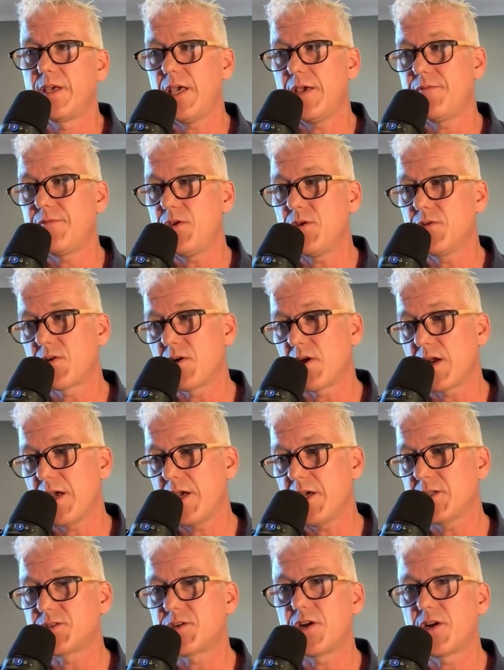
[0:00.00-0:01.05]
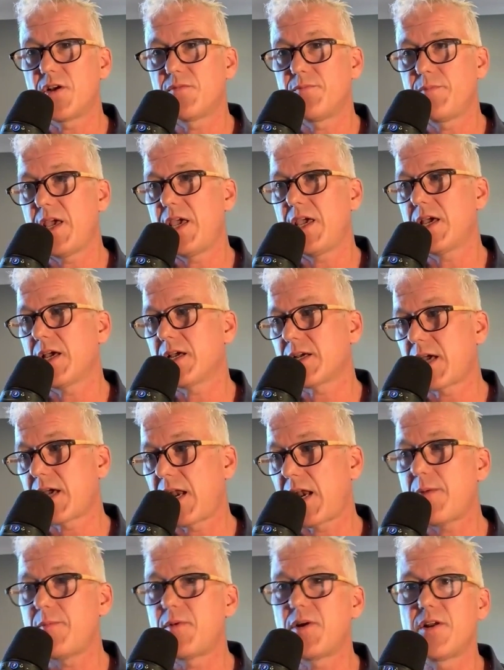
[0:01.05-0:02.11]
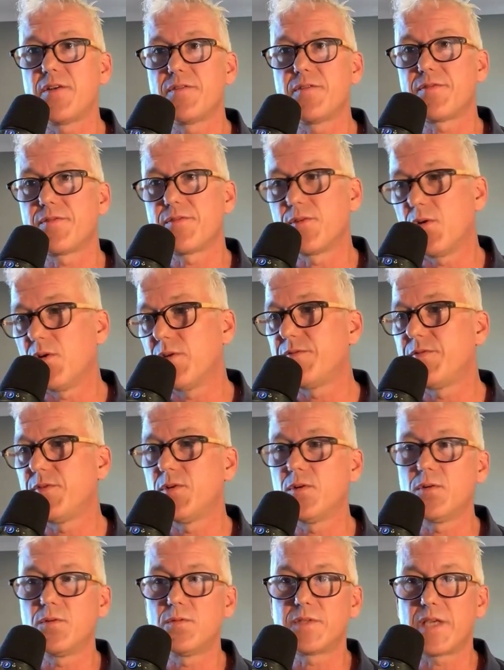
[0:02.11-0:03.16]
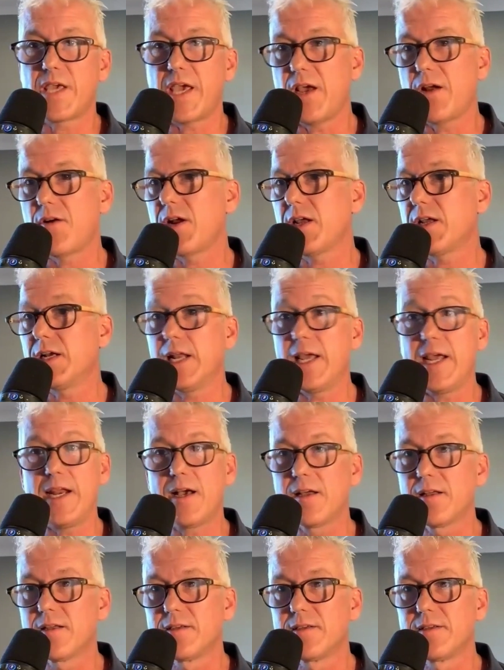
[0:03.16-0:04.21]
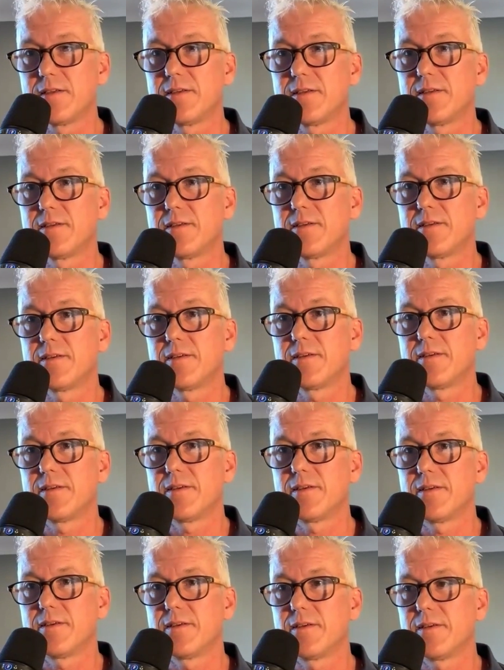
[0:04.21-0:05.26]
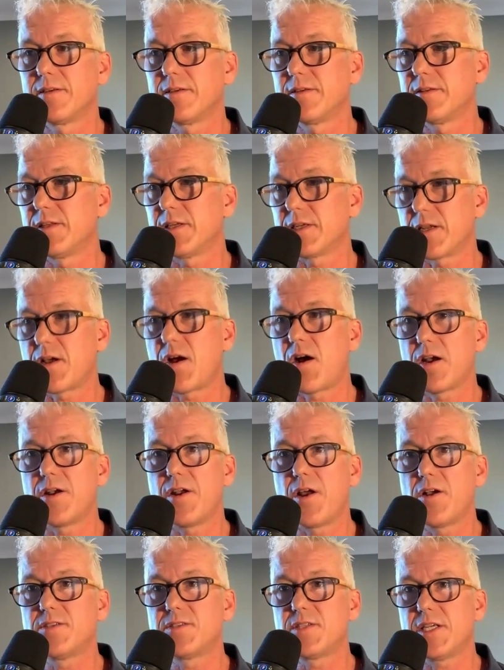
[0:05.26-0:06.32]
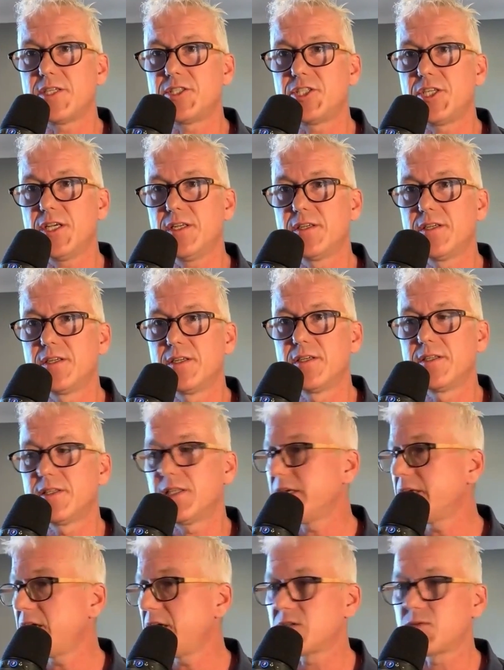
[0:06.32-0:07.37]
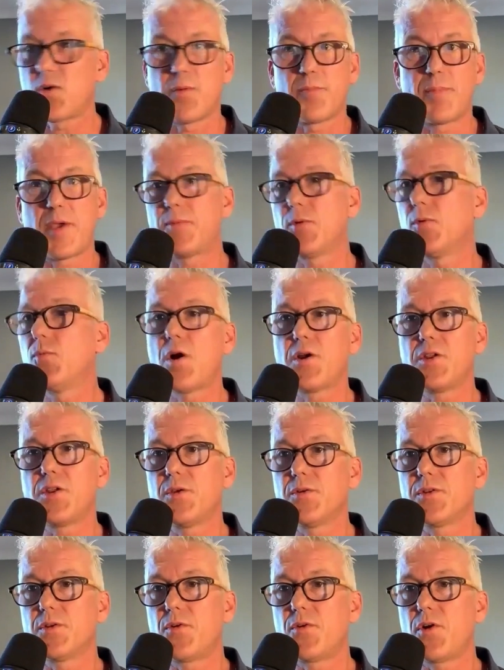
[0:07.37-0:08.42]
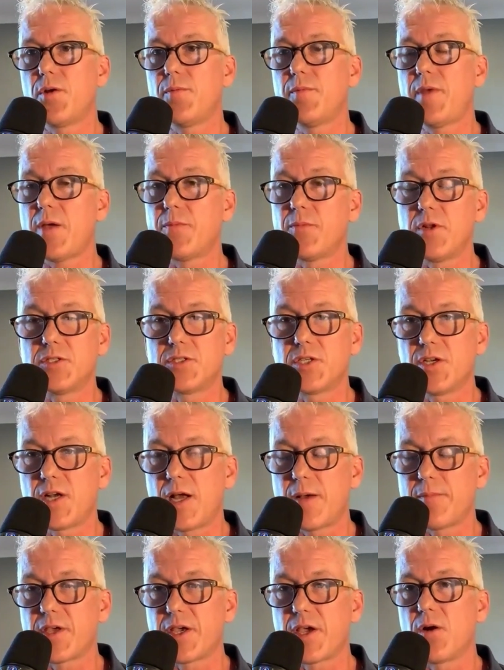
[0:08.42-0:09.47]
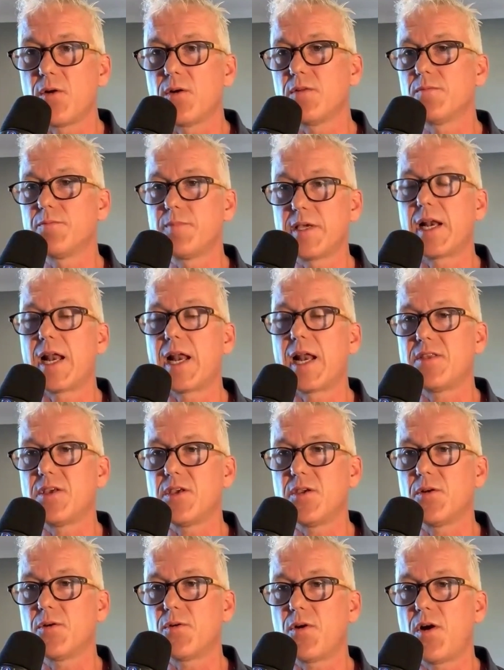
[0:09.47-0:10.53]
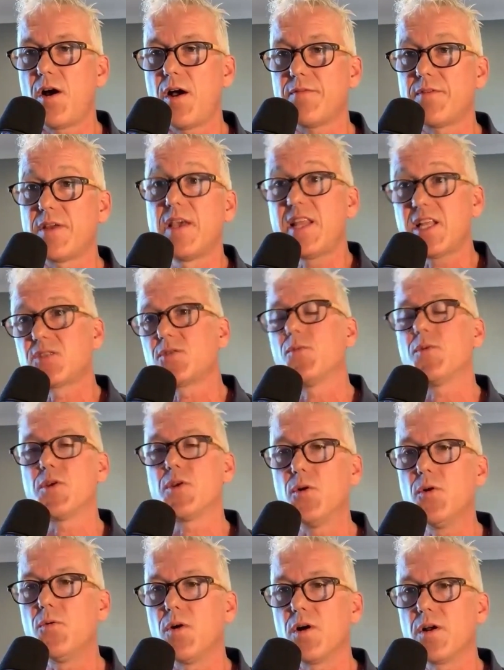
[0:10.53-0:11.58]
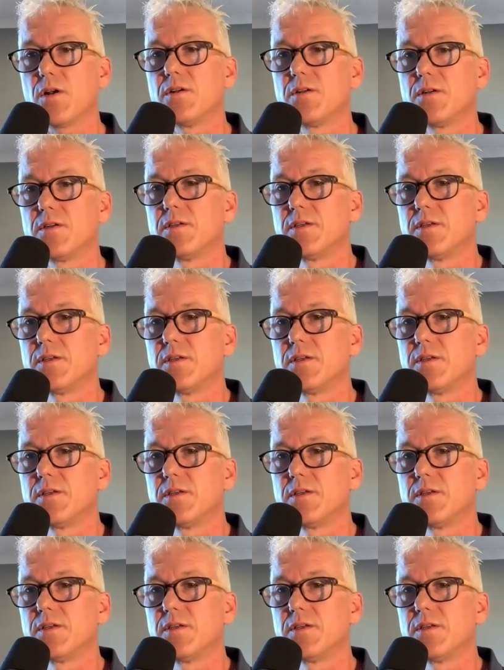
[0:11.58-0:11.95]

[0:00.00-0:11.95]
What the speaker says: If you've got a history of being a collaborative, thoughtful, caring leader that kind of knows their shit, then guess what? People want you in the room, and when you turn up, they're going to be glad that you arrived. That's what we all want.